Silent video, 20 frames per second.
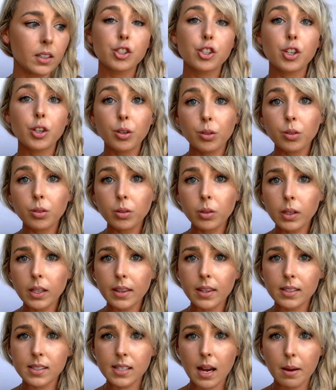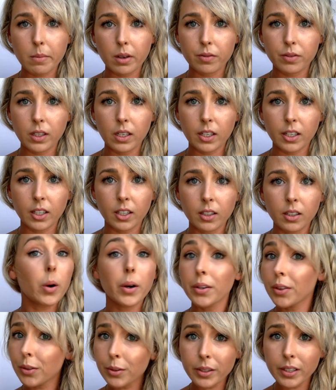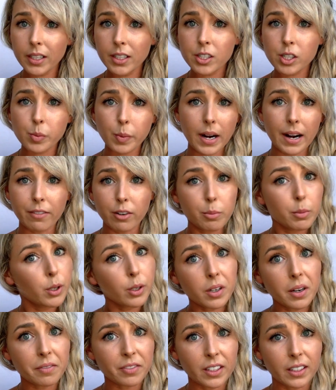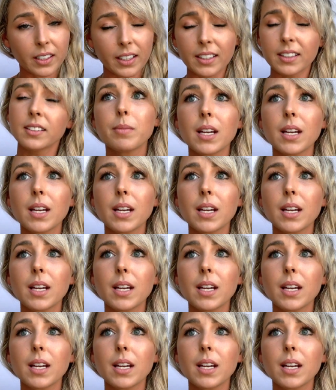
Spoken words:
2, the time of year. Or 3, just whatever mood I'm feeling.